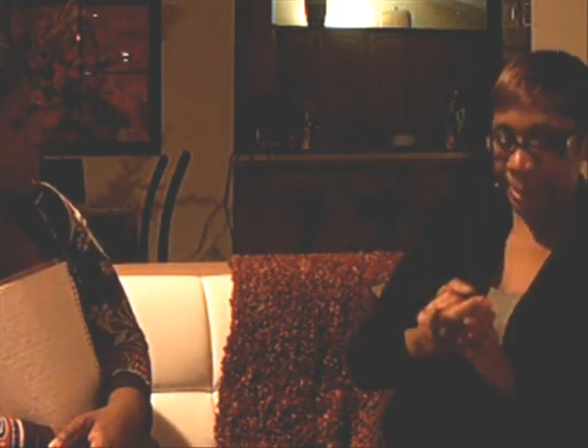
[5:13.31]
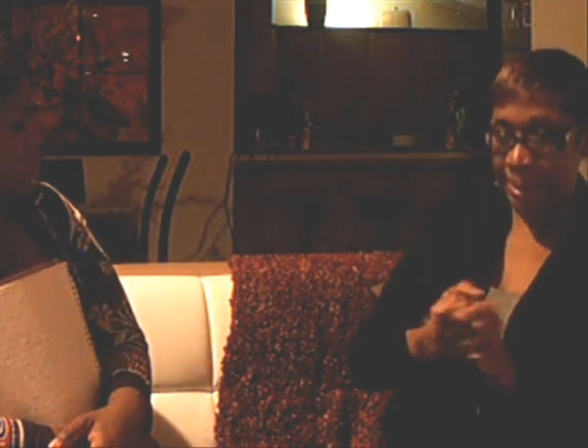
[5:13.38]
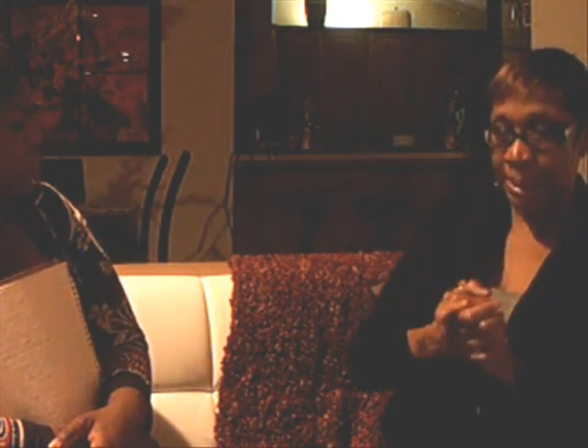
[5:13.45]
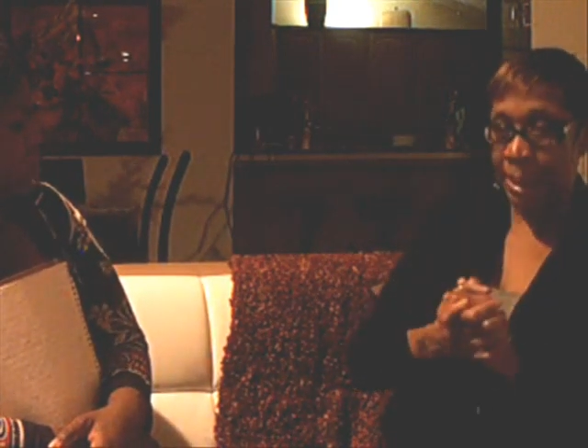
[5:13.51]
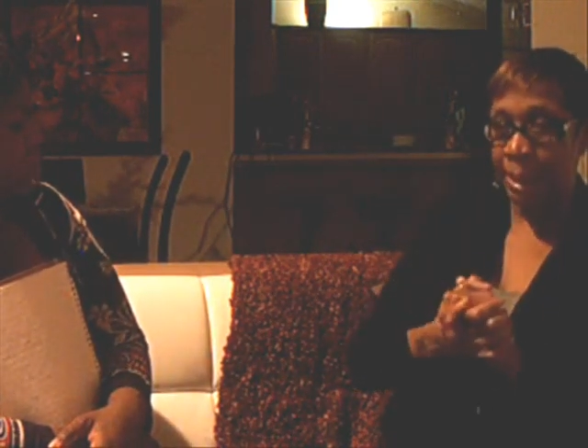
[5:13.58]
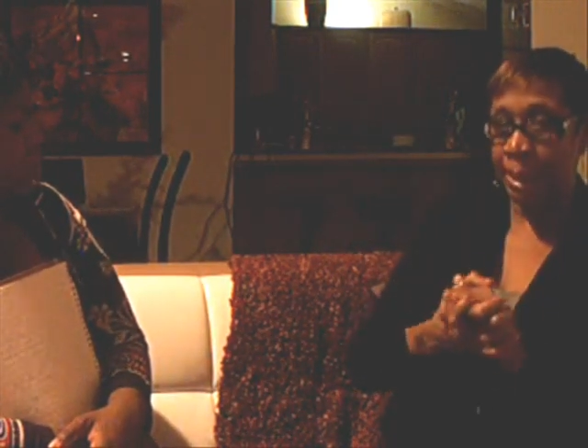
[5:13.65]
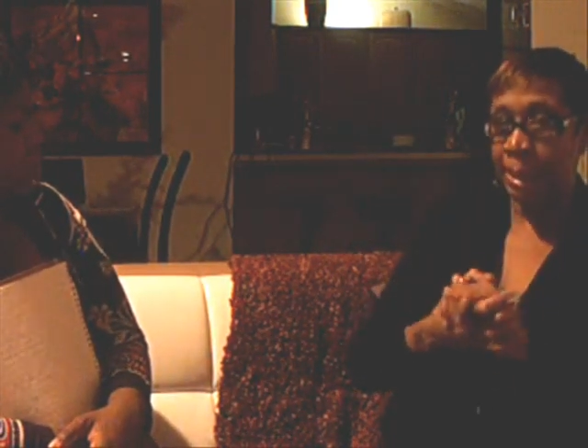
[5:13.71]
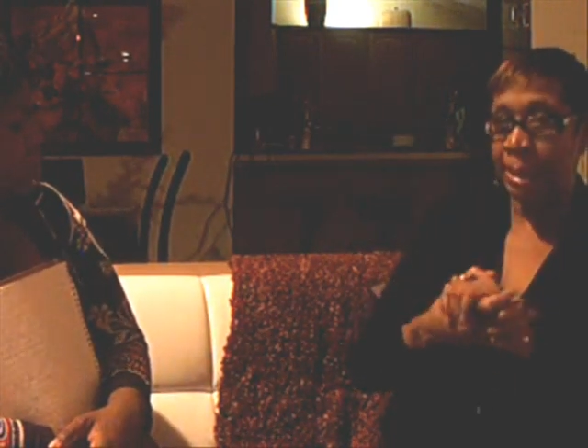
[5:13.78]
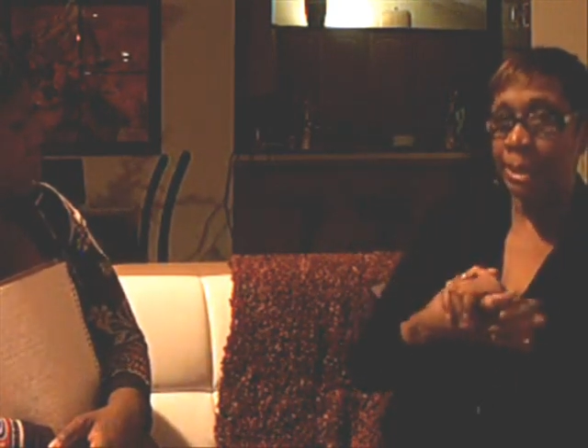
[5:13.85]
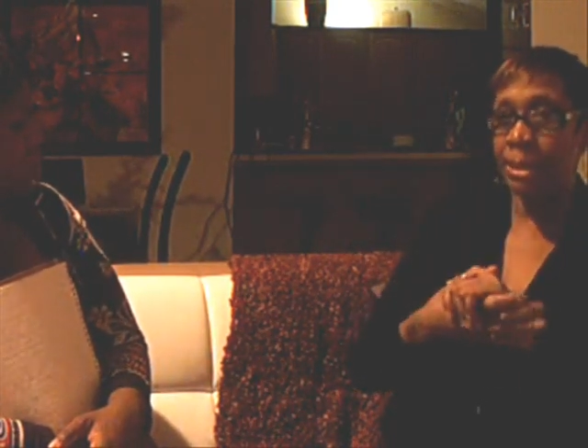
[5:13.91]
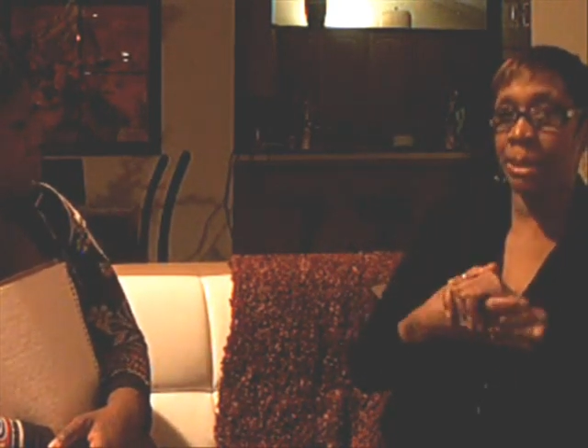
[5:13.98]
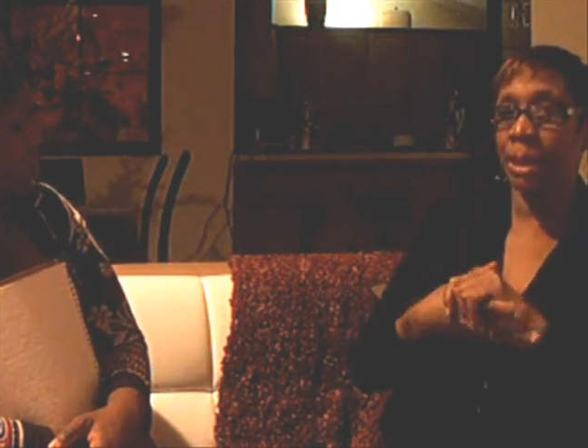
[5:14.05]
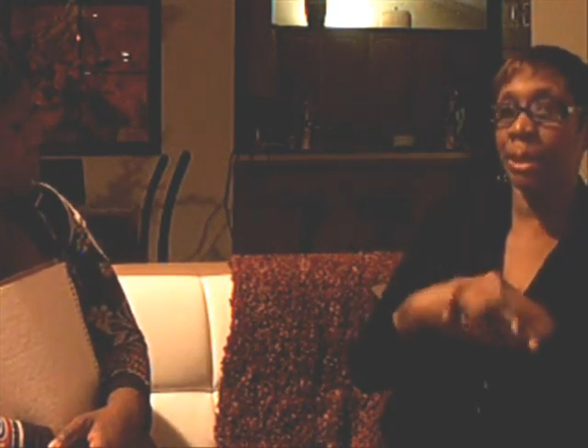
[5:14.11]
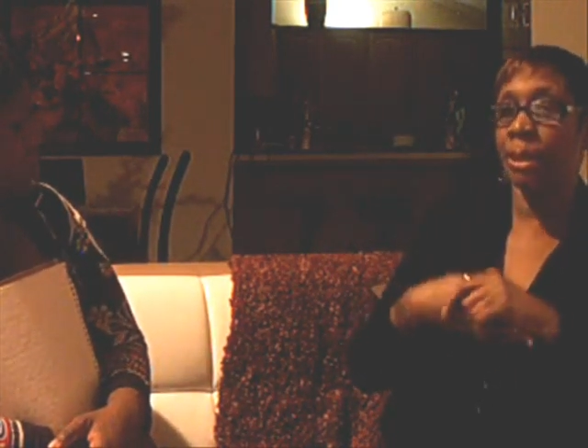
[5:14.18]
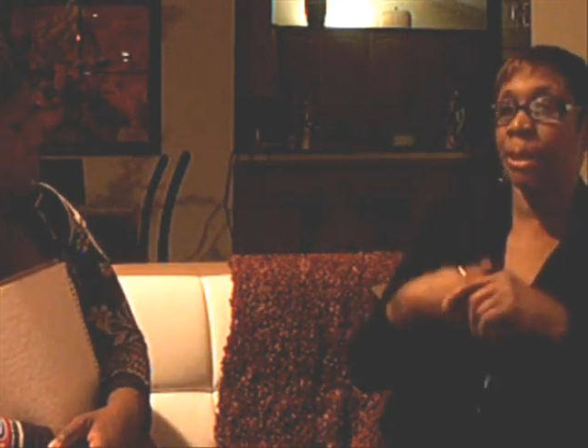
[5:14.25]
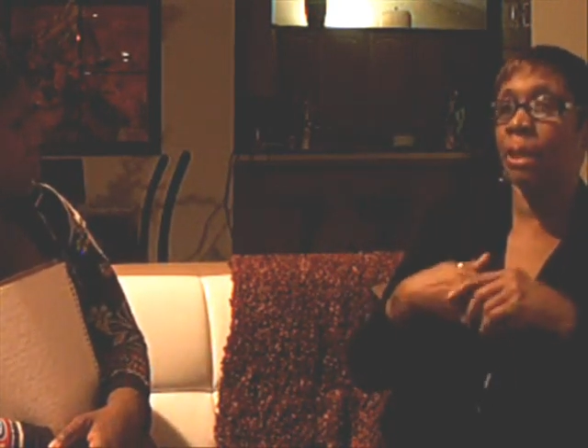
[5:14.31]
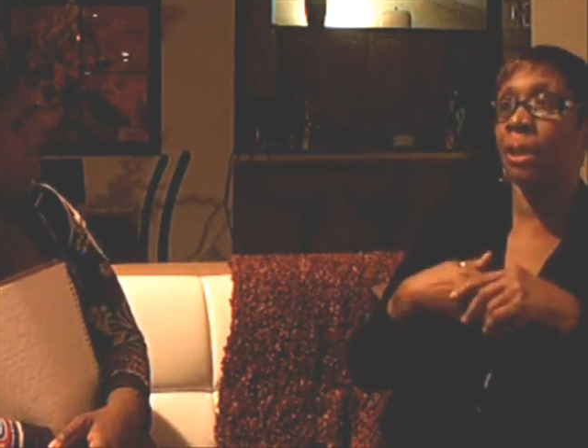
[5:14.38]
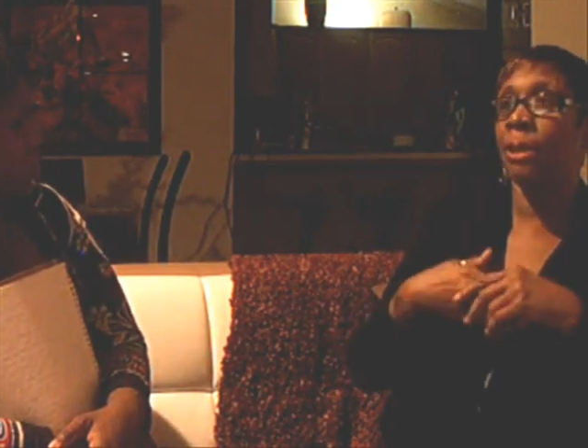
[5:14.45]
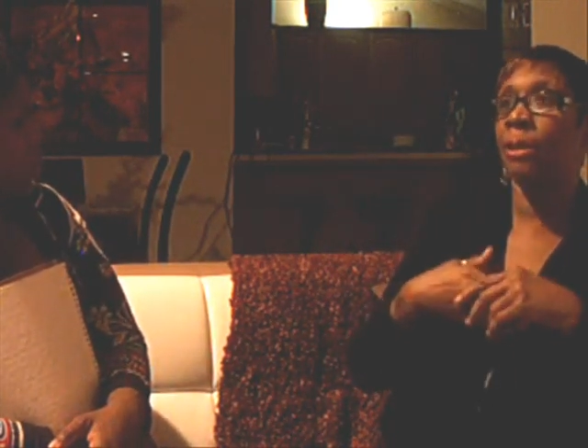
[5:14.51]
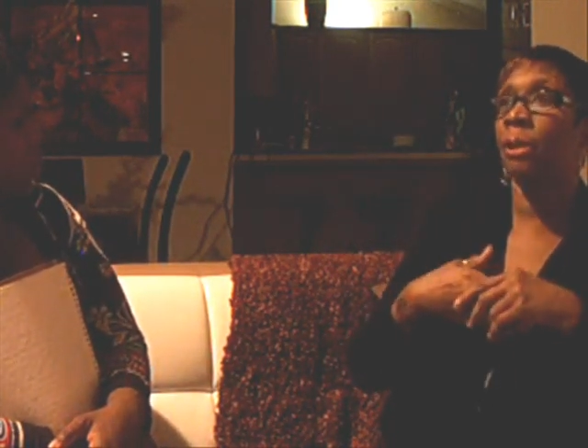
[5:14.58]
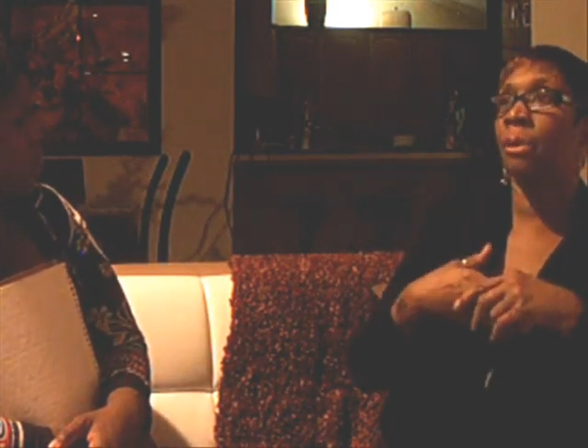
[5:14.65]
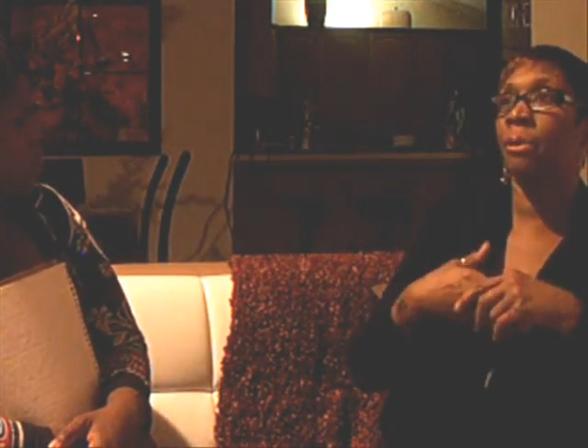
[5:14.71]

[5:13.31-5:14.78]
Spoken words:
in a daze. I didn't